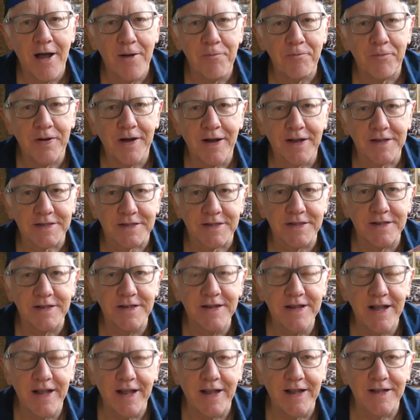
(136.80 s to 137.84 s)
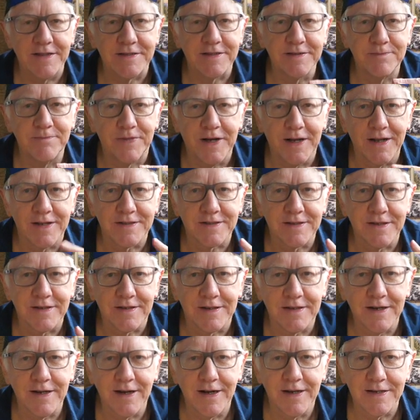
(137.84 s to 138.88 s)
past the knees and past the
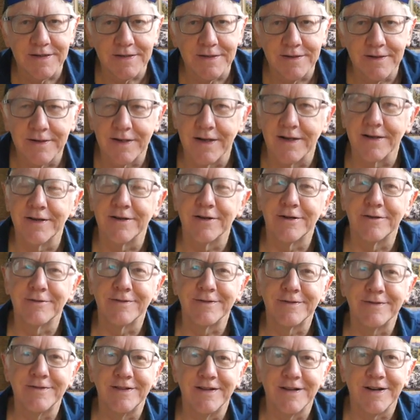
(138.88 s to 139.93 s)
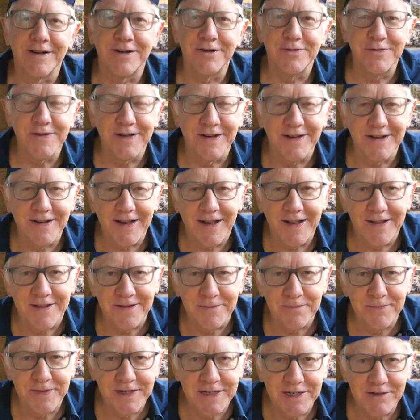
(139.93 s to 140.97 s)
thighs, and you think, oh no, we're going to get the
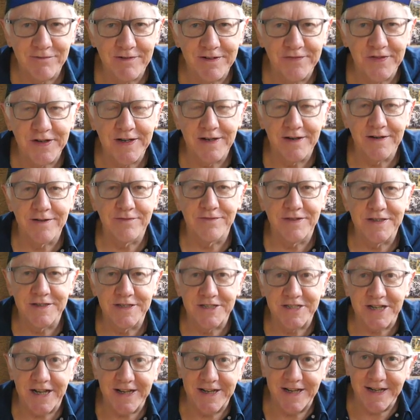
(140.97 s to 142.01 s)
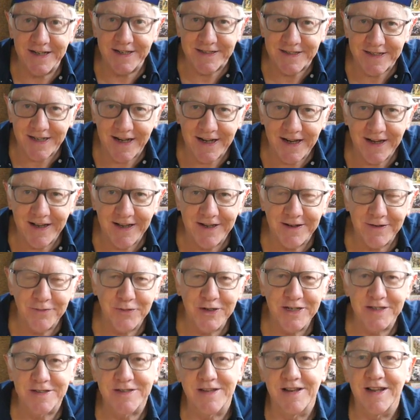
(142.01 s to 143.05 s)
big reveal of the genitalia,
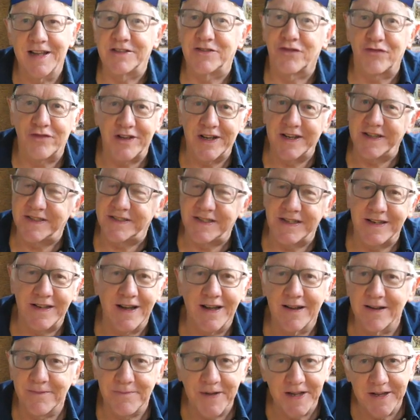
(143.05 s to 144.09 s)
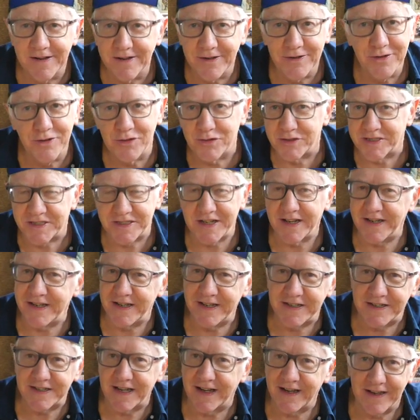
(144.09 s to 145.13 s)
which, let's face it, I mean, whose
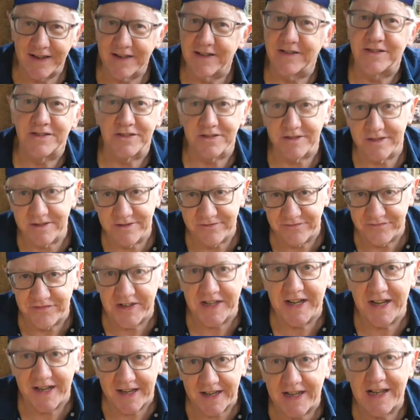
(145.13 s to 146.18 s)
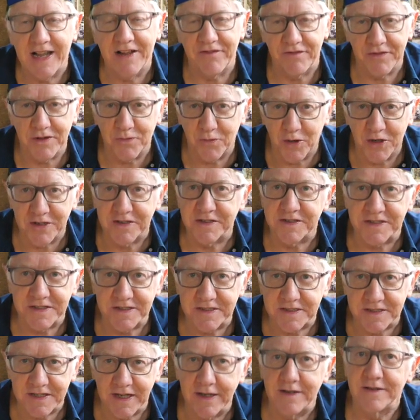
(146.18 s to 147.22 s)
genitalia do you really ever want to
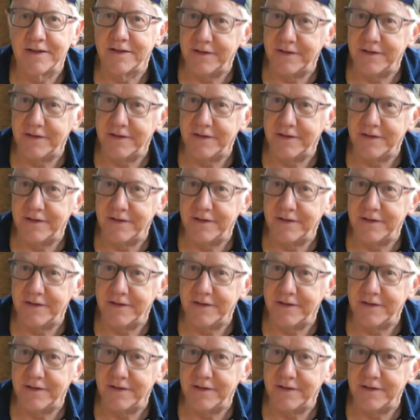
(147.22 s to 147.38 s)
see?